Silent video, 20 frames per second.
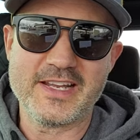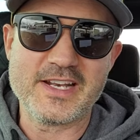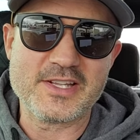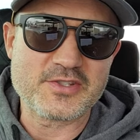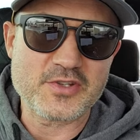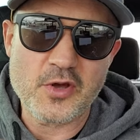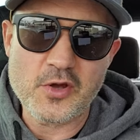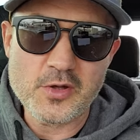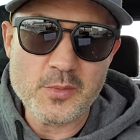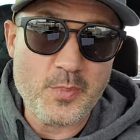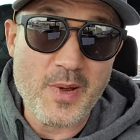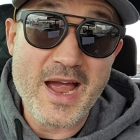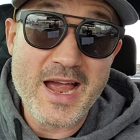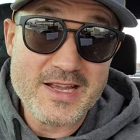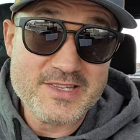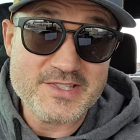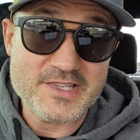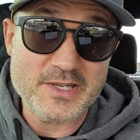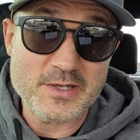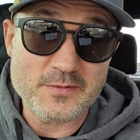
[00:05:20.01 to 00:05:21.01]
and it's all
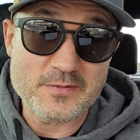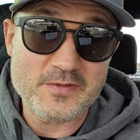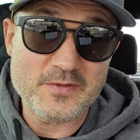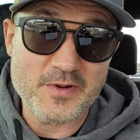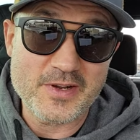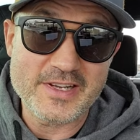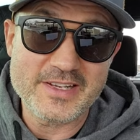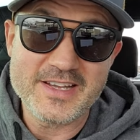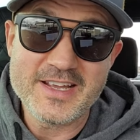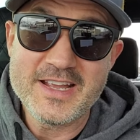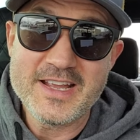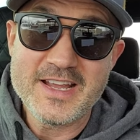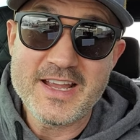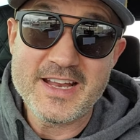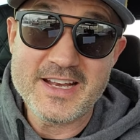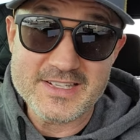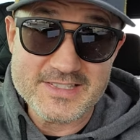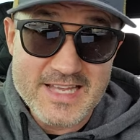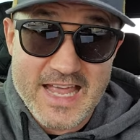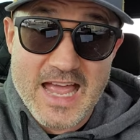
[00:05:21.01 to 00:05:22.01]
positive right
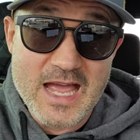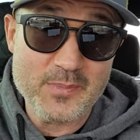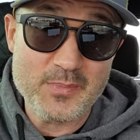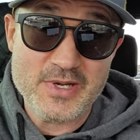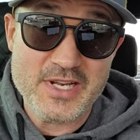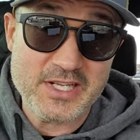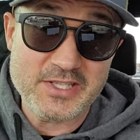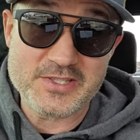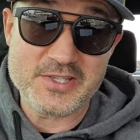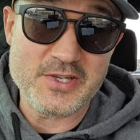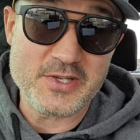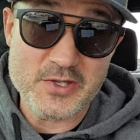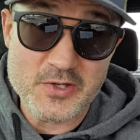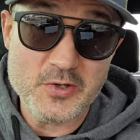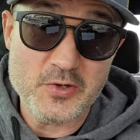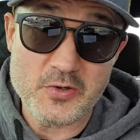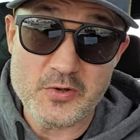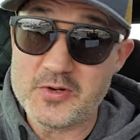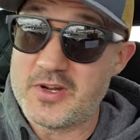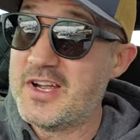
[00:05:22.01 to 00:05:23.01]
and it's happening to
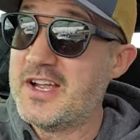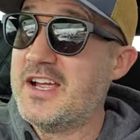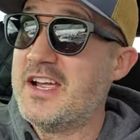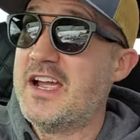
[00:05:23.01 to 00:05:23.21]
you